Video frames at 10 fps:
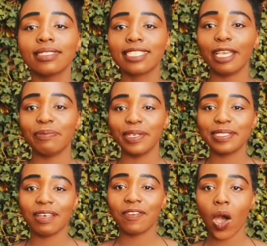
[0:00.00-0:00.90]
Stay
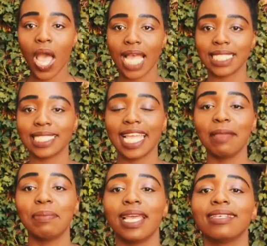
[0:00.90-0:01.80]
beautiful and
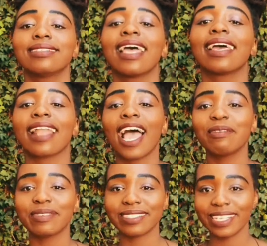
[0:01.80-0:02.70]
stay blessed, and
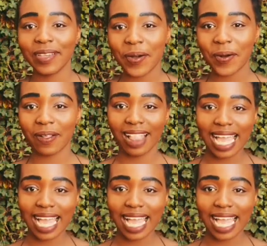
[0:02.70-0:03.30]
I will see you all